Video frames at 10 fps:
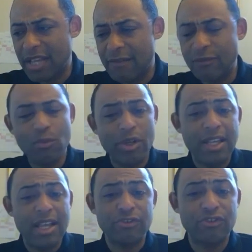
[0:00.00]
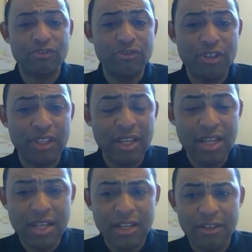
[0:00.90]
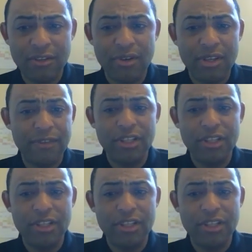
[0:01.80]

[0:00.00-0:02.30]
everyone else should, if